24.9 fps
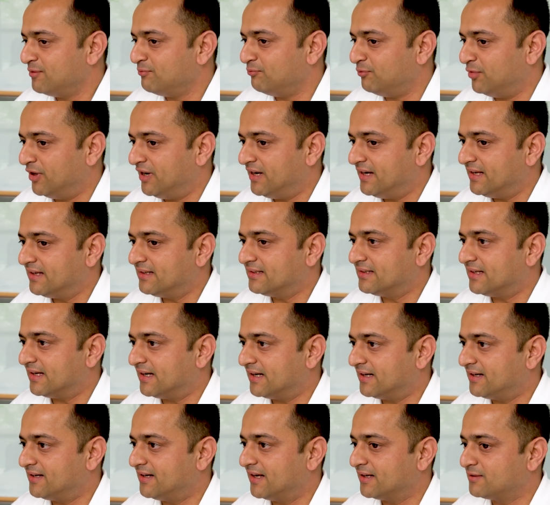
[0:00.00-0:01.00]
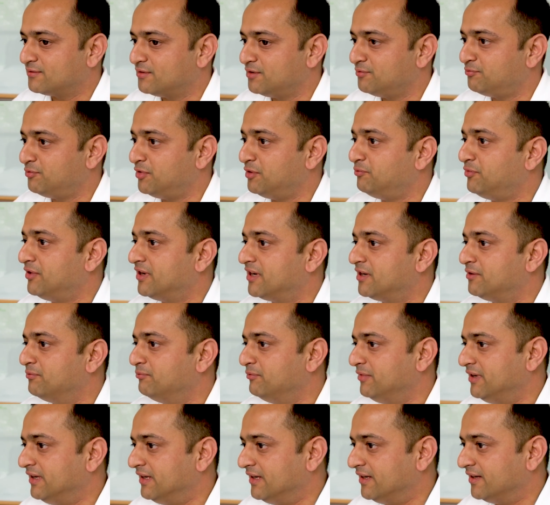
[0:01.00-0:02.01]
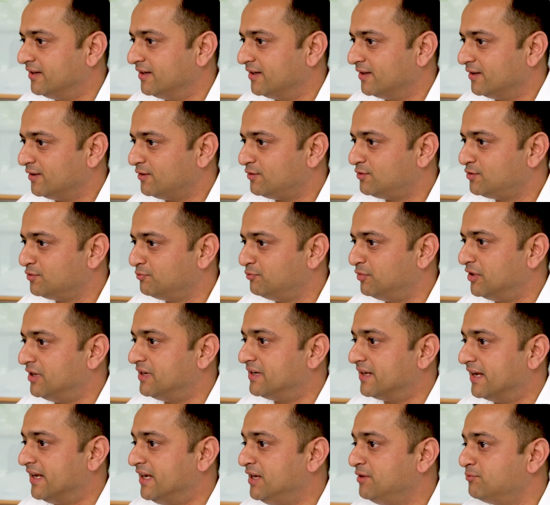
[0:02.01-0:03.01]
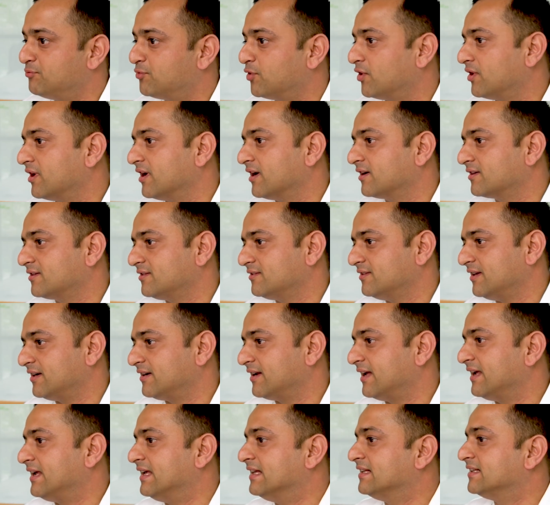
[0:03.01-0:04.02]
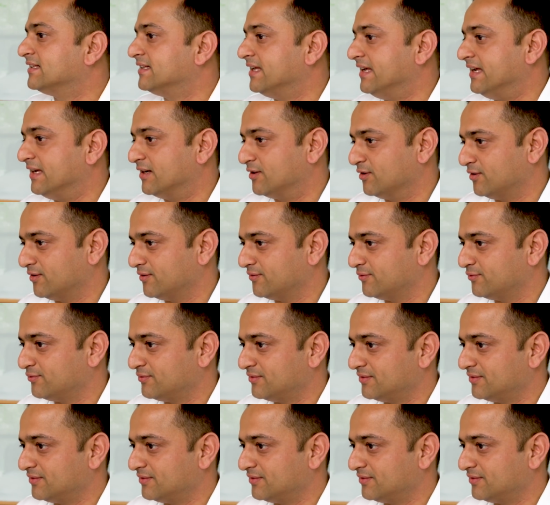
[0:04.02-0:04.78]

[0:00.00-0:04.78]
building that actually prepared me to build any product that I can think of